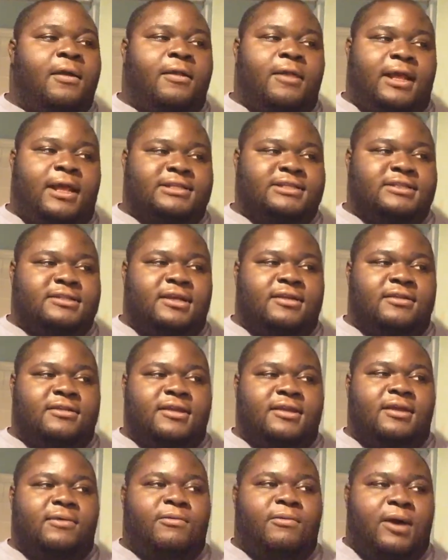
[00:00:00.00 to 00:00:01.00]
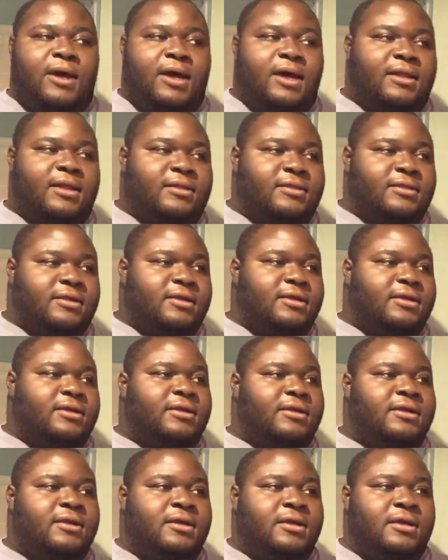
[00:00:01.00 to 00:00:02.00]
That's another thing why the
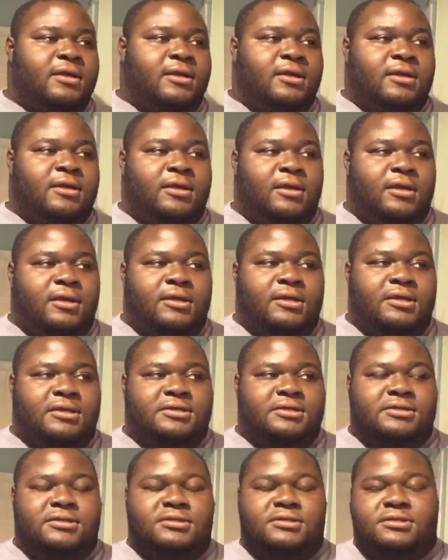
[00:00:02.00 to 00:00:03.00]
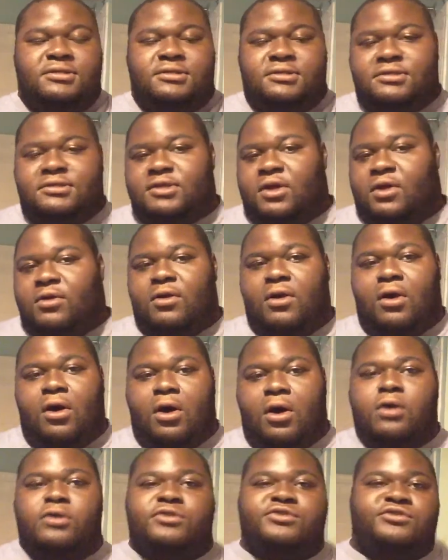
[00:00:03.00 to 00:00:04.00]
external
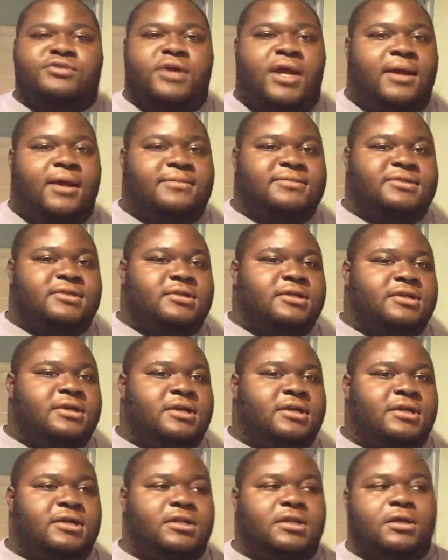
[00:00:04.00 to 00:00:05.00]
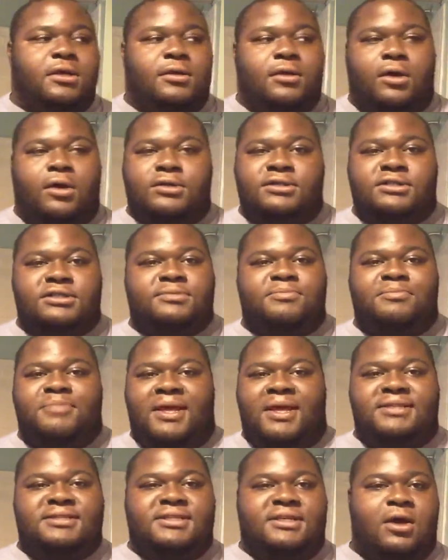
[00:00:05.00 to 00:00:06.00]
hard drives are good, or just
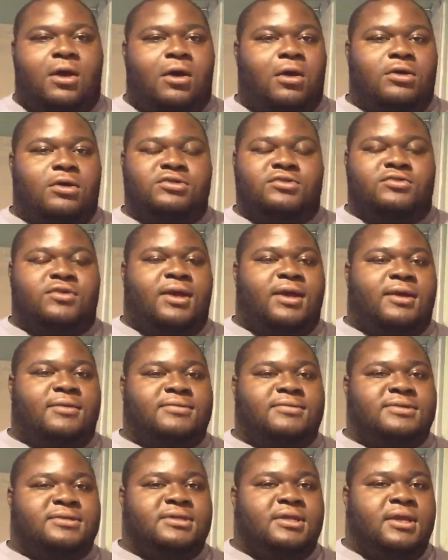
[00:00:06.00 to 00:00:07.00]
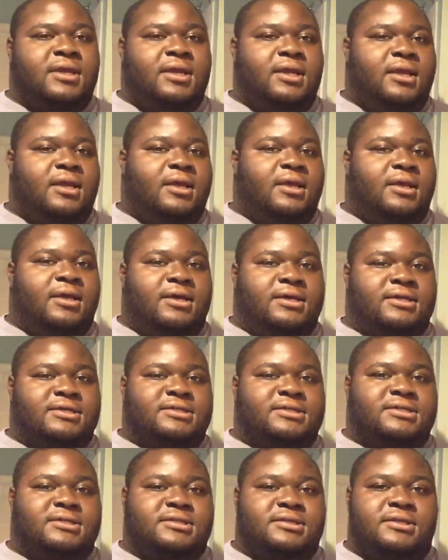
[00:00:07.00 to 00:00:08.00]
basic hard drives.
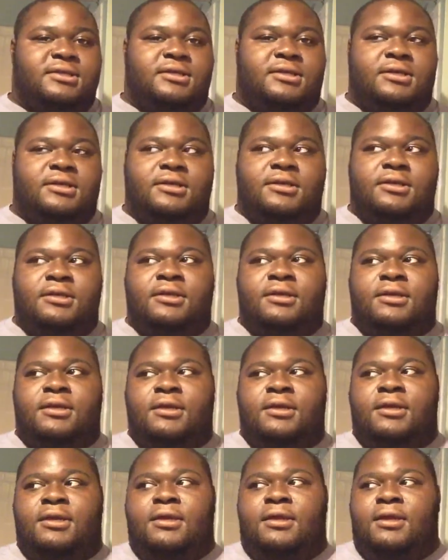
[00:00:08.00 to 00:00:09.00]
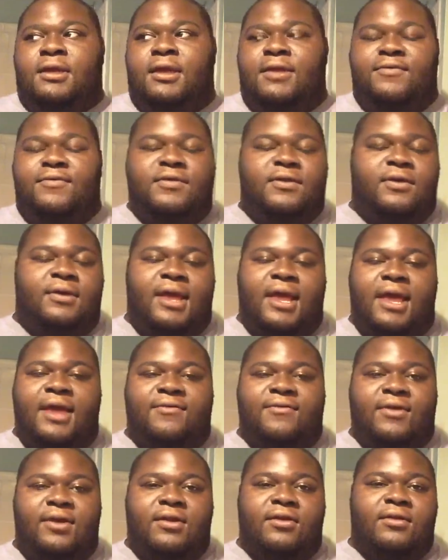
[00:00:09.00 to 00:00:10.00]
Because if you don't
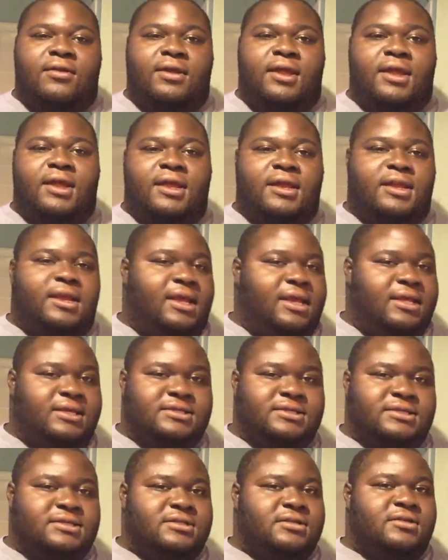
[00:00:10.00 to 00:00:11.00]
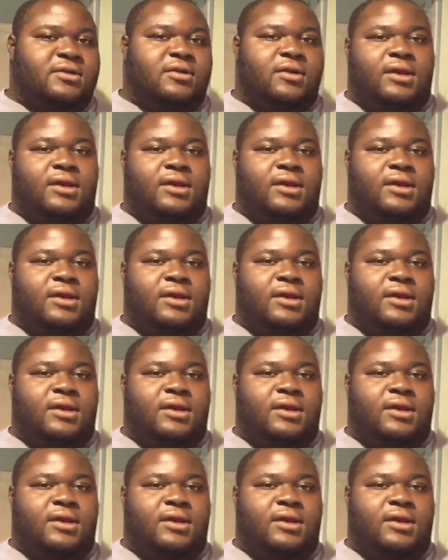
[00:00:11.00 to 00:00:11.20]
have internet connection,